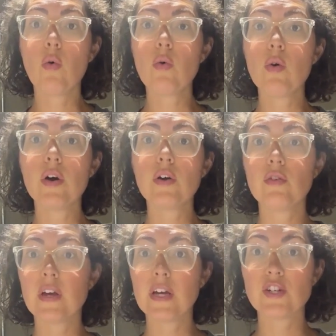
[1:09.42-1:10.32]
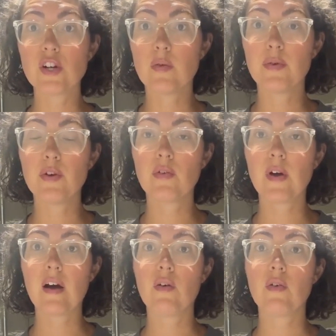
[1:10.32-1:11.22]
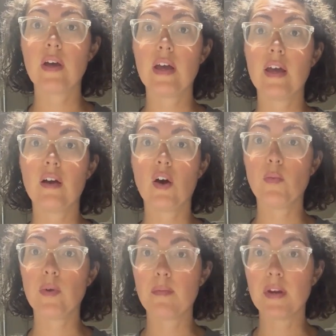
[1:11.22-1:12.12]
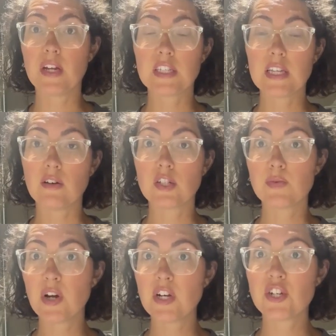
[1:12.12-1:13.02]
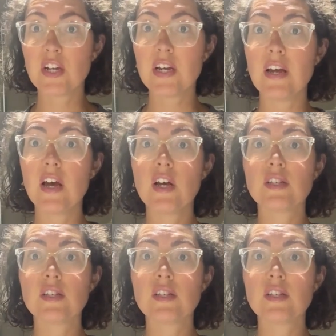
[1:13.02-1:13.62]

Or you can get your computer out and open up an Excel spreadsheet